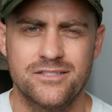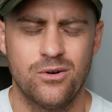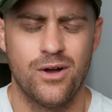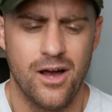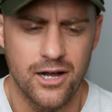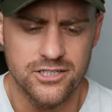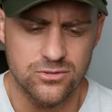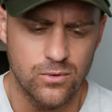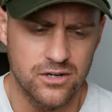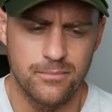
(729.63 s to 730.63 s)
So I
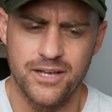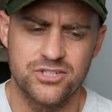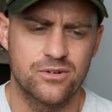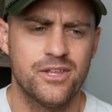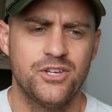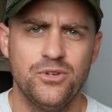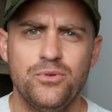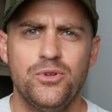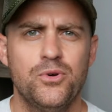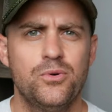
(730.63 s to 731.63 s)
just wanted to make sure that
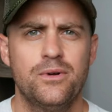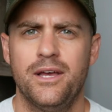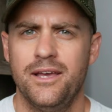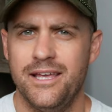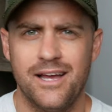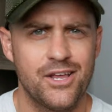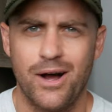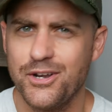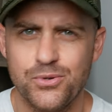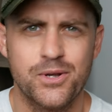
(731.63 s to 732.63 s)
you knew, you
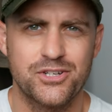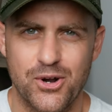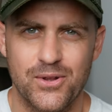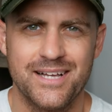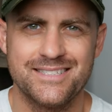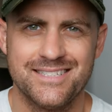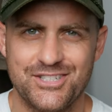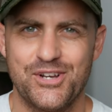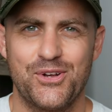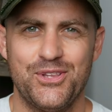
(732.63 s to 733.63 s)
know, I do guitar
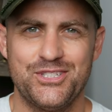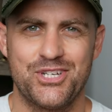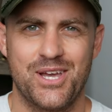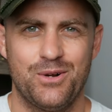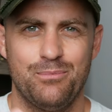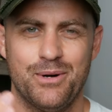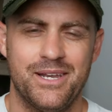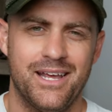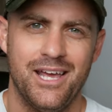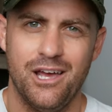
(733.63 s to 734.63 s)
lessons here on this channel,
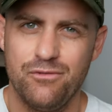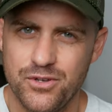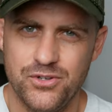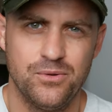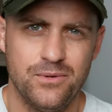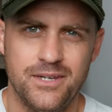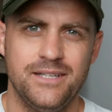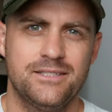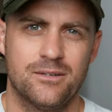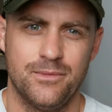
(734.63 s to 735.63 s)
but if you do
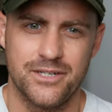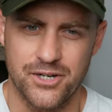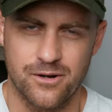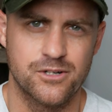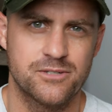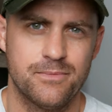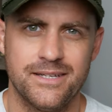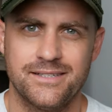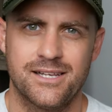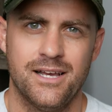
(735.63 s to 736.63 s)
need some
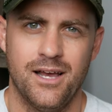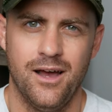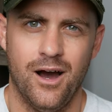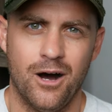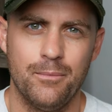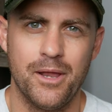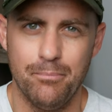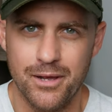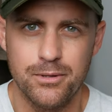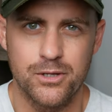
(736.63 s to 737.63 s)
encouragement
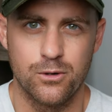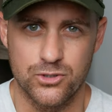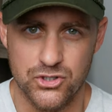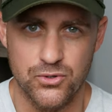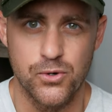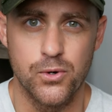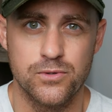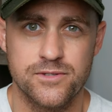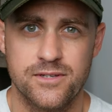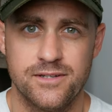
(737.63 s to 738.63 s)
and biblical
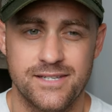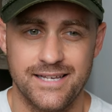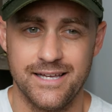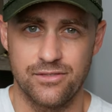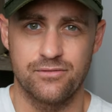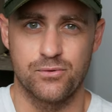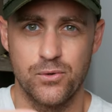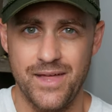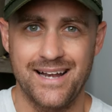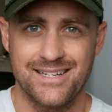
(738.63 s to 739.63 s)
truths to get
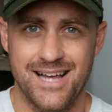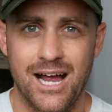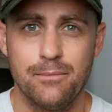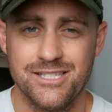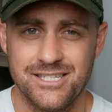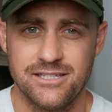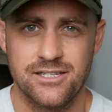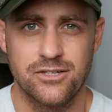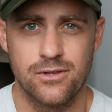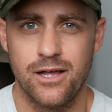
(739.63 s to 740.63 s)
through that time and
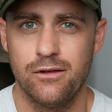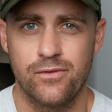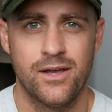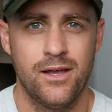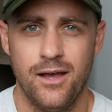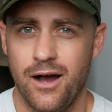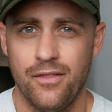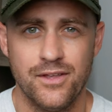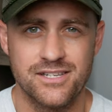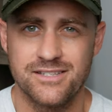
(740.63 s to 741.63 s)
season in your life,
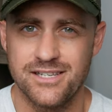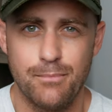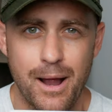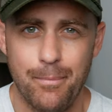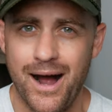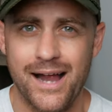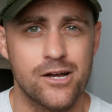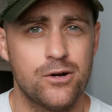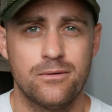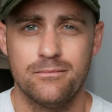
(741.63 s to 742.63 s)
this is in my
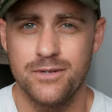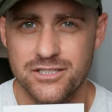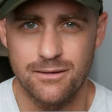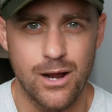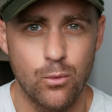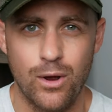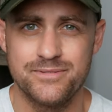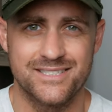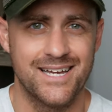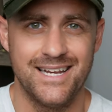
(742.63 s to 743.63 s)
bio, it's on my
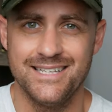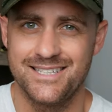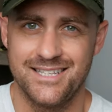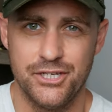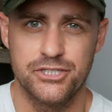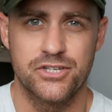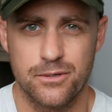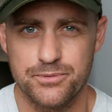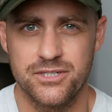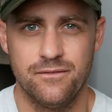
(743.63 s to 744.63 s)
website, it's in the
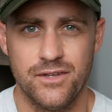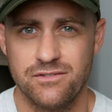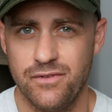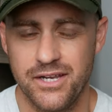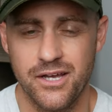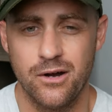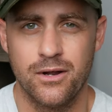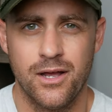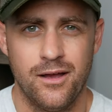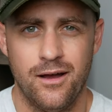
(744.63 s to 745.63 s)
description of this
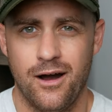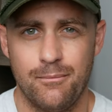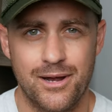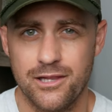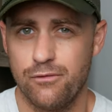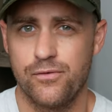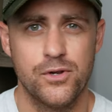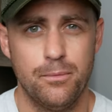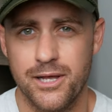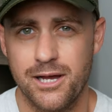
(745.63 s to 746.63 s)
video. I'd love for
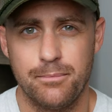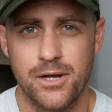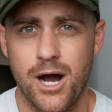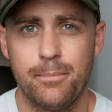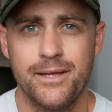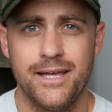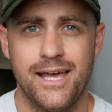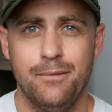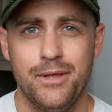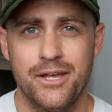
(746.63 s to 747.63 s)
you to pick up a
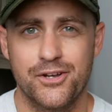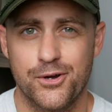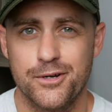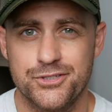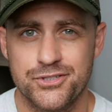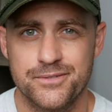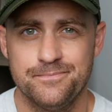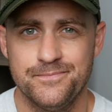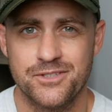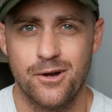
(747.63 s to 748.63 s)
copy and be encouraged.
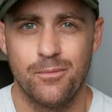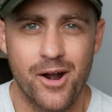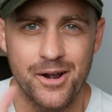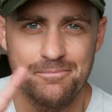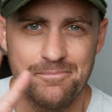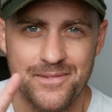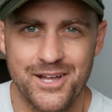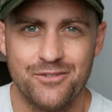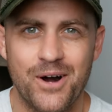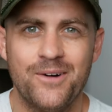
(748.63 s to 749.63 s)
So, all right,
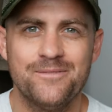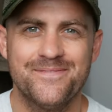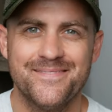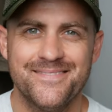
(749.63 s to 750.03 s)
love y'all.